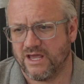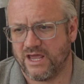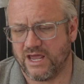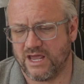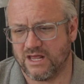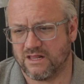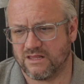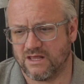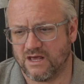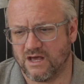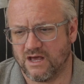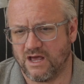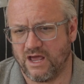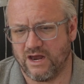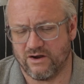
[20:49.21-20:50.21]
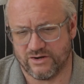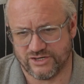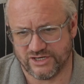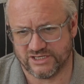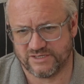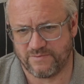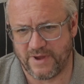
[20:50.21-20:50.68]
in the
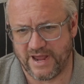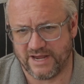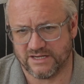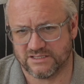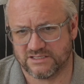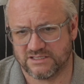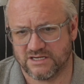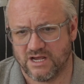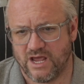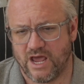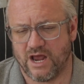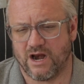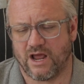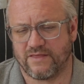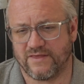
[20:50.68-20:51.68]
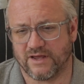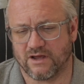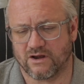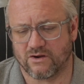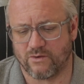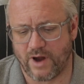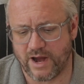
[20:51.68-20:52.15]
energy space. And I think
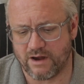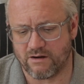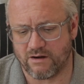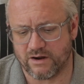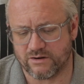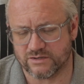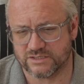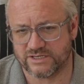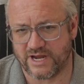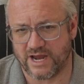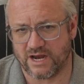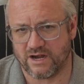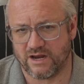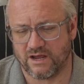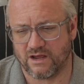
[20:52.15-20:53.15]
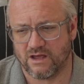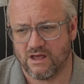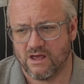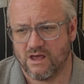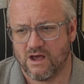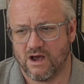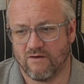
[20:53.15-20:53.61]
a greater understanding
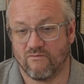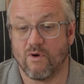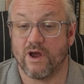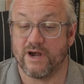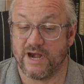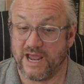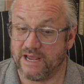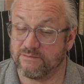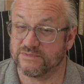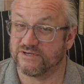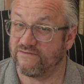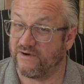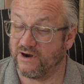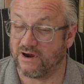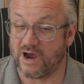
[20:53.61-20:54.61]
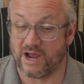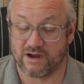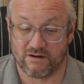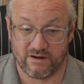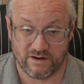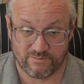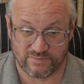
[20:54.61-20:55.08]
of what names are very
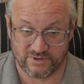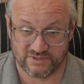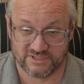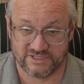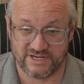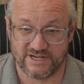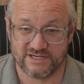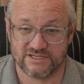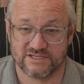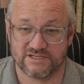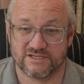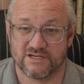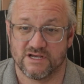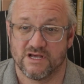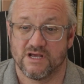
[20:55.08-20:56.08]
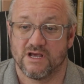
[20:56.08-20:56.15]
likely to persist.